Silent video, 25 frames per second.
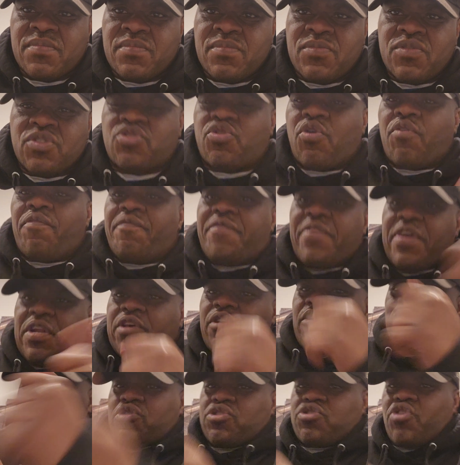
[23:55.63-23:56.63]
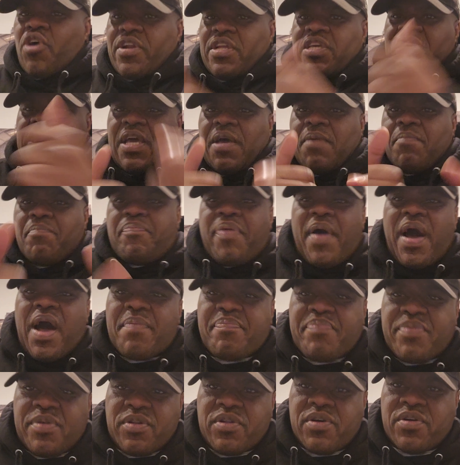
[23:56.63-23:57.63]
So videos started getting
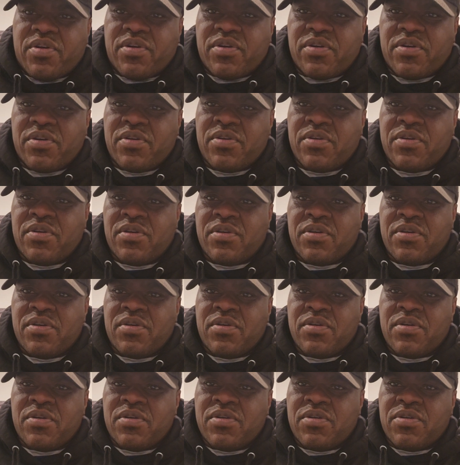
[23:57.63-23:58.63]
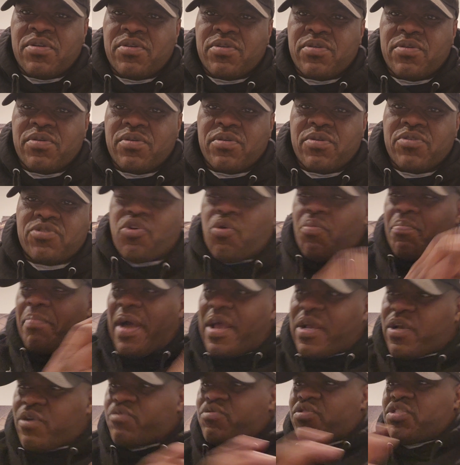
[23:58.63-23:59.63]
popular. So
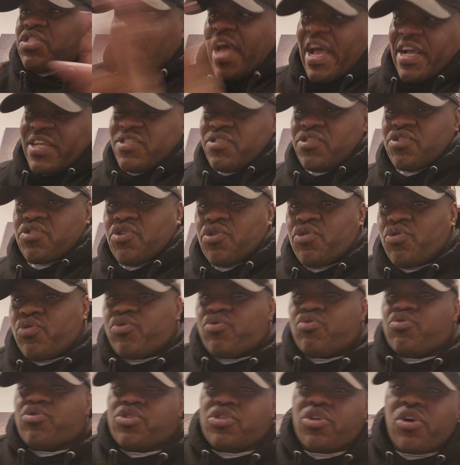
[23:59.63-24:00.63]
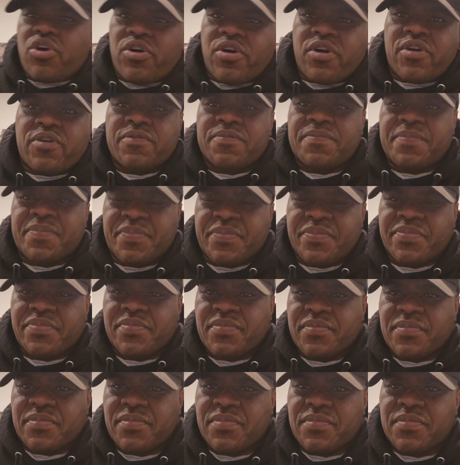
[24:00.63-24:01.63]
Michael Jackson is who you saw.
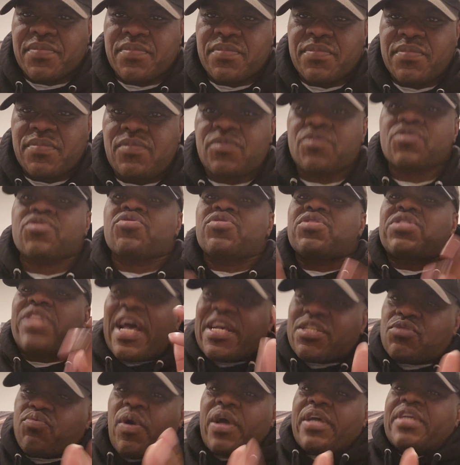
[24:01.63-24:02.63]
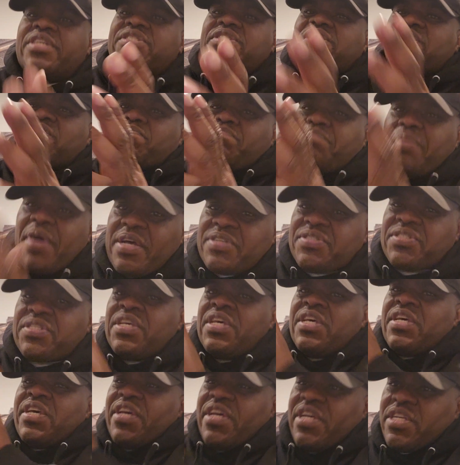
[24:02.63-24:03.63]
That's why he's the best
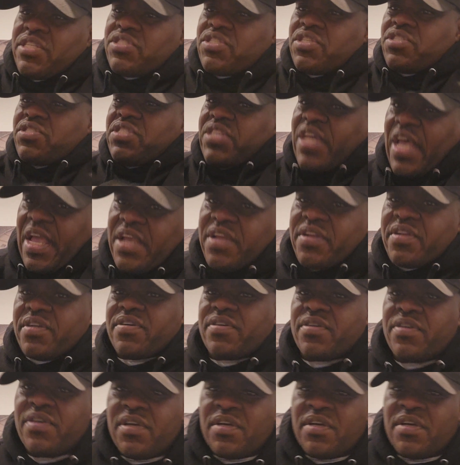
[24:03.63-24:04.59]
entertainer.